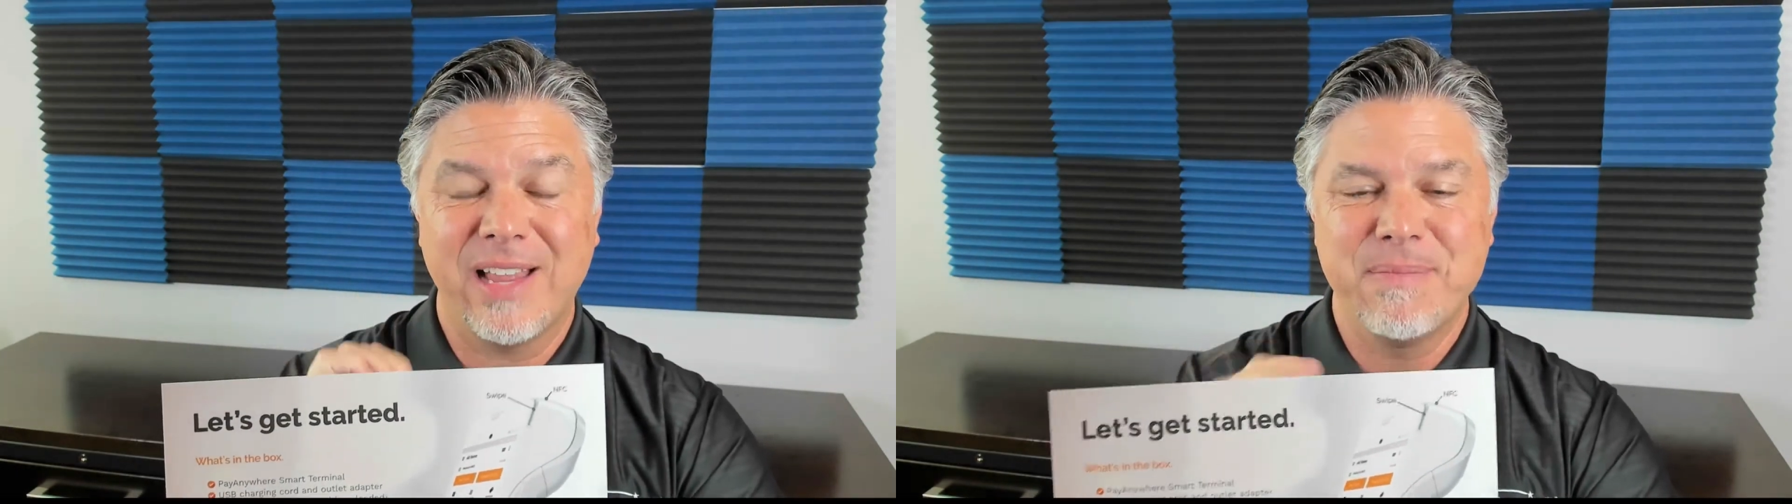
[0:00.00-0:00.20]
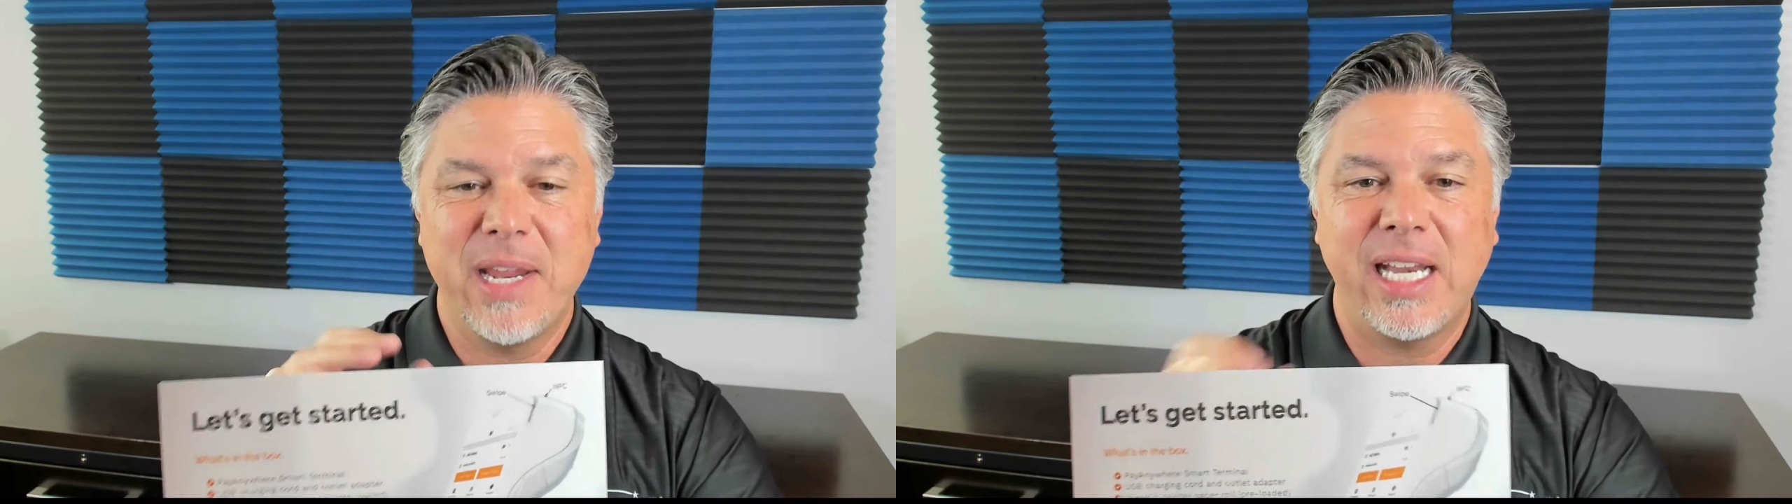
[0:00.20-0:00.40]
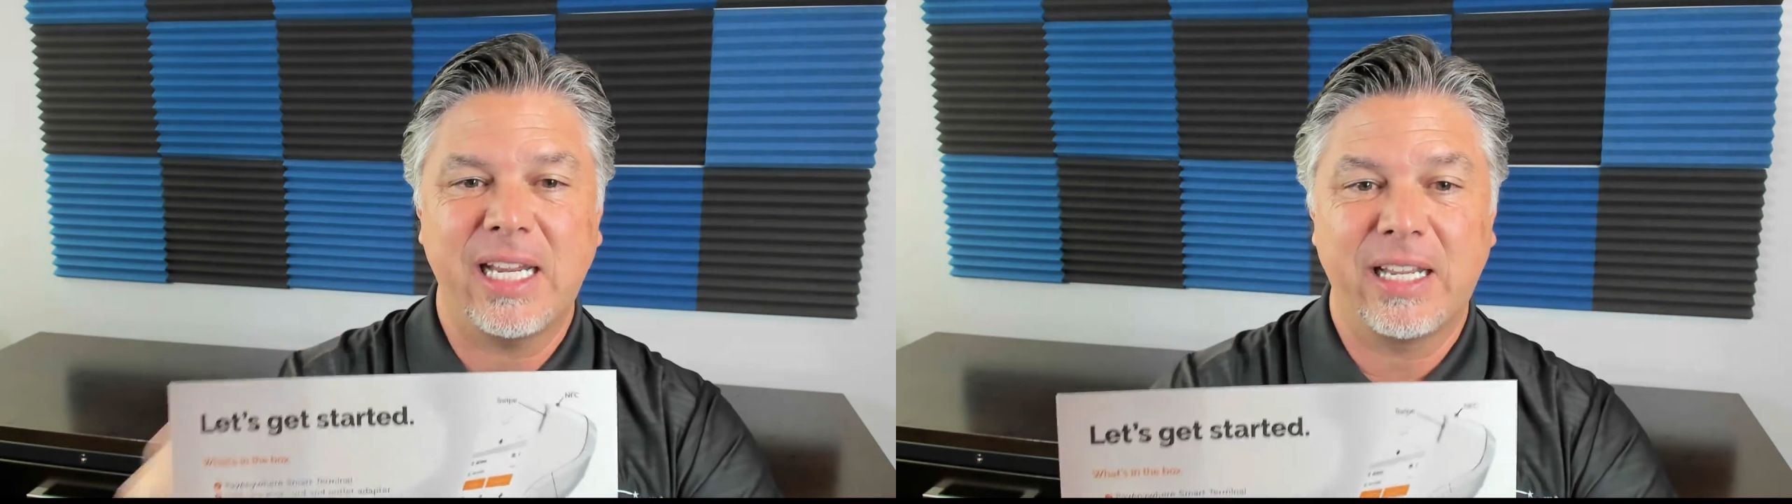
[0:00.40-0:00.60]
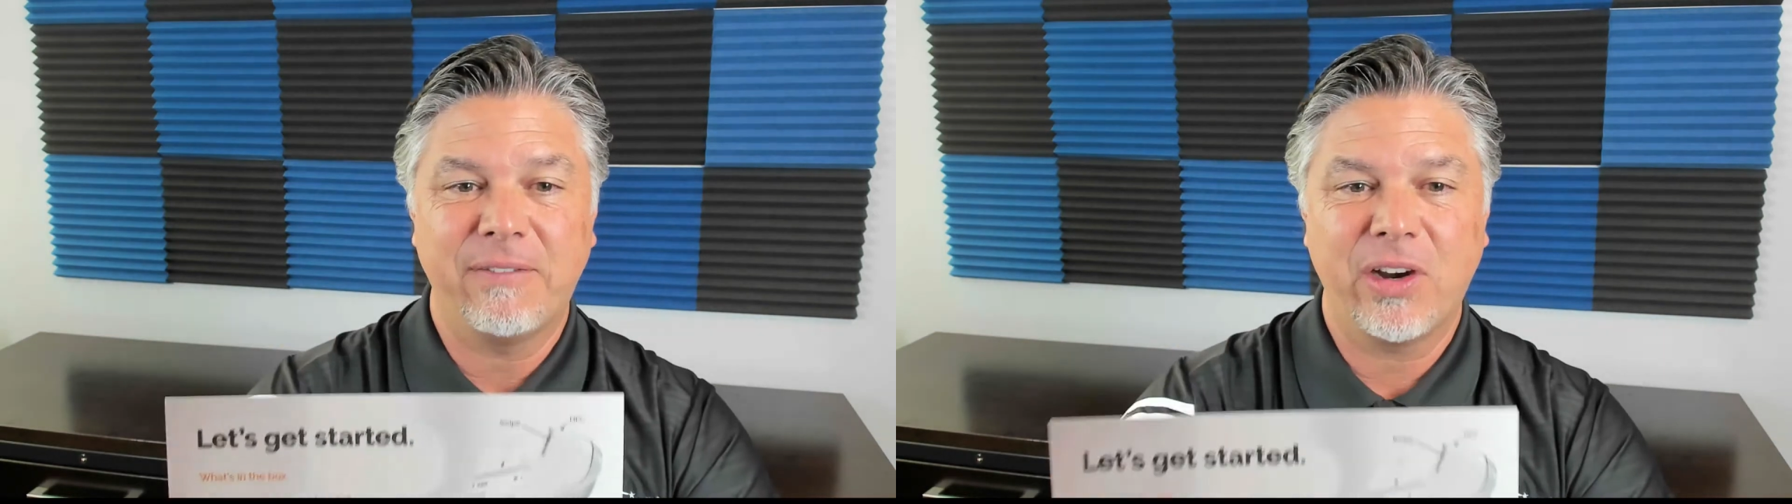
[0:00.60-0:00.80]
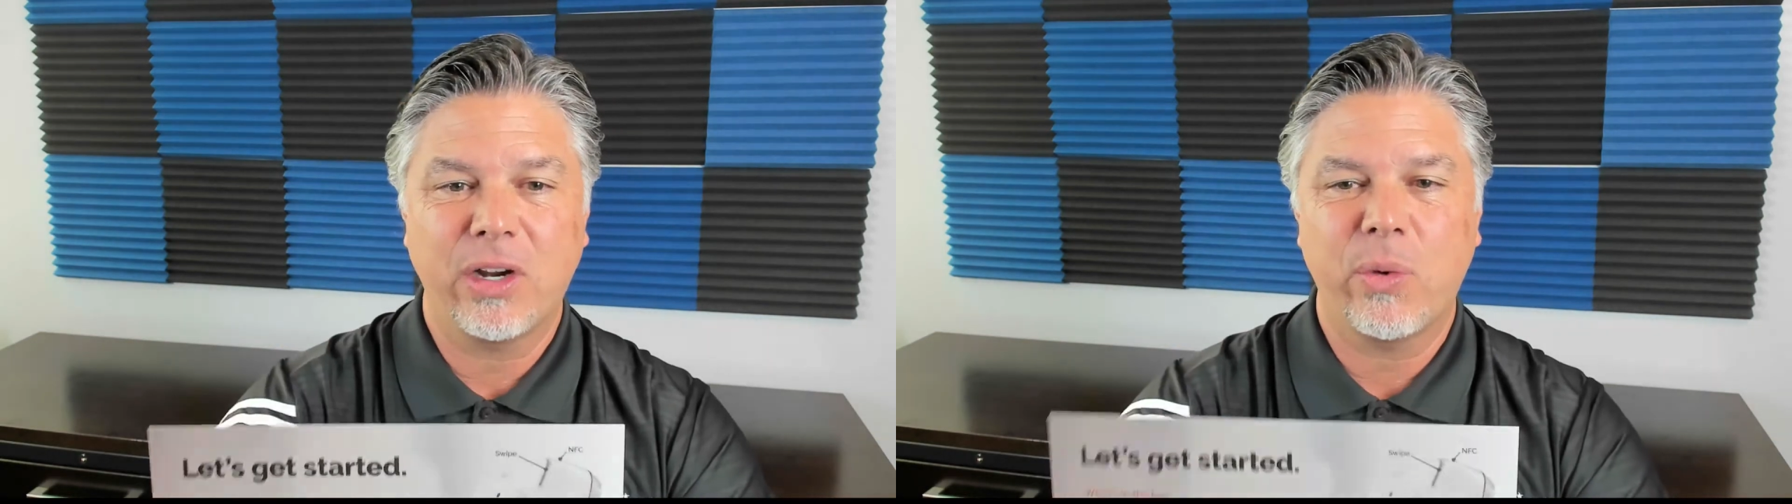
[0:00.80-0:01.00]
immediately,
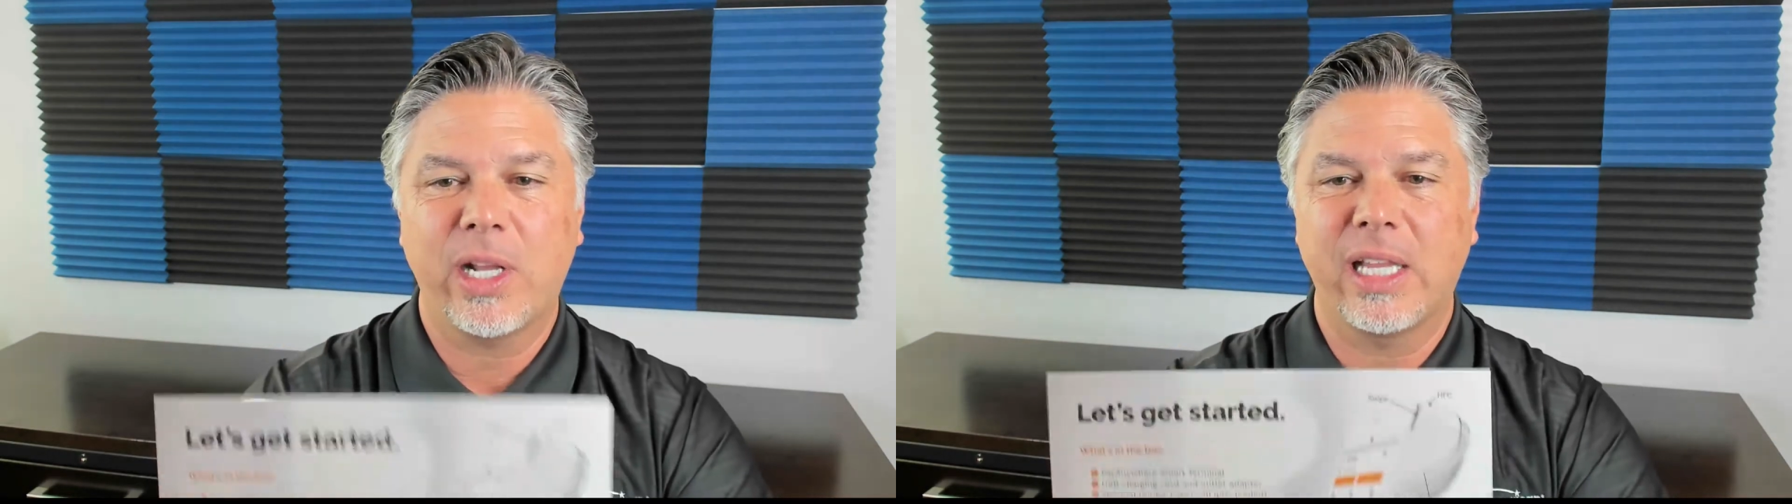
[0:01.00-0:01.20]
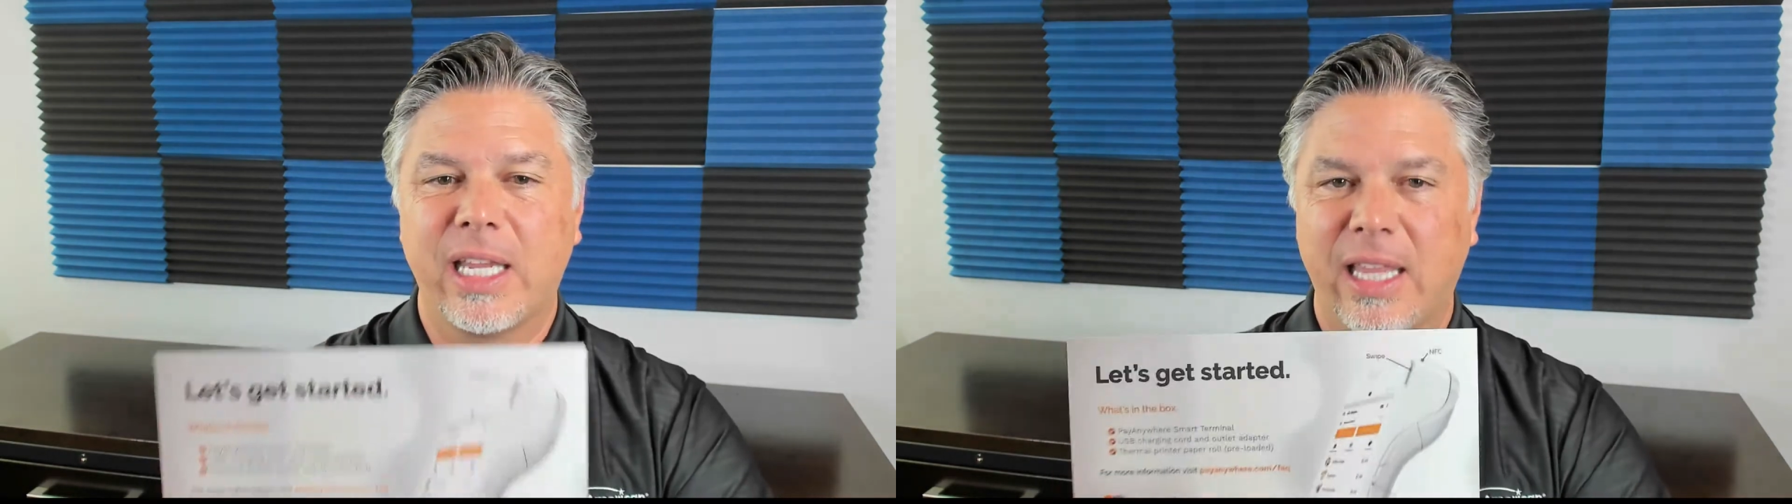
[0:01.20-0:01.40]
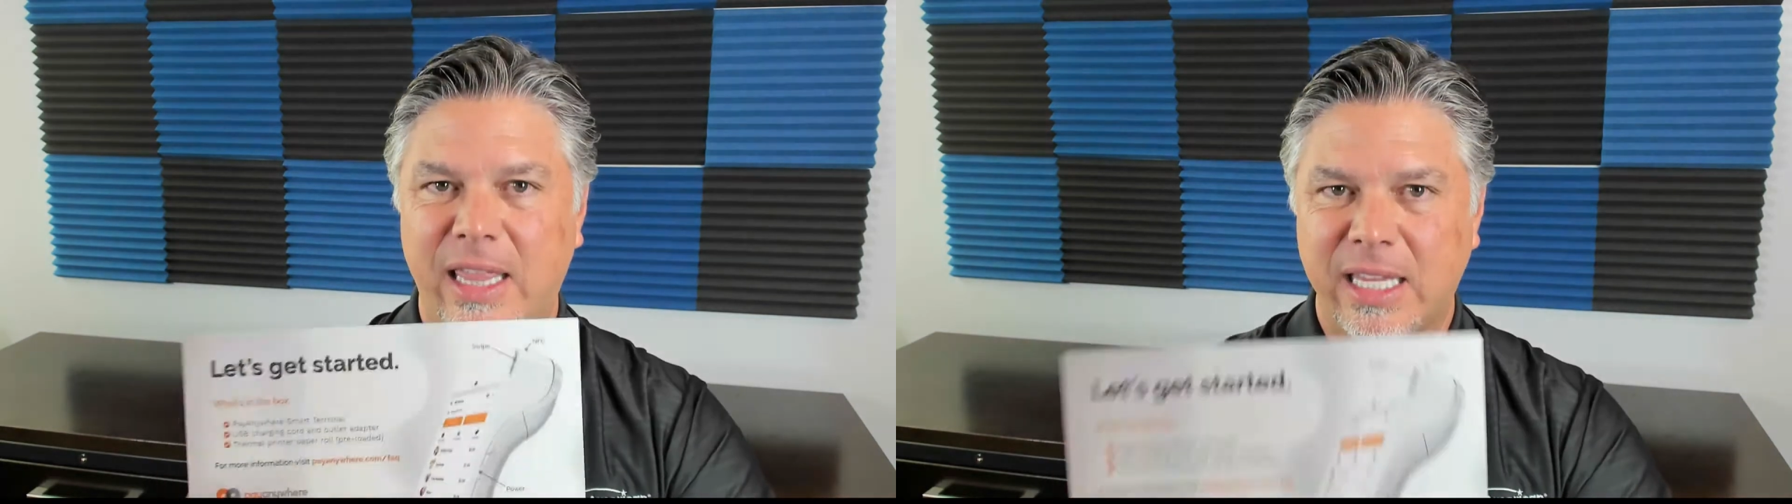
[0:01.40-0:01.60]
very quickly?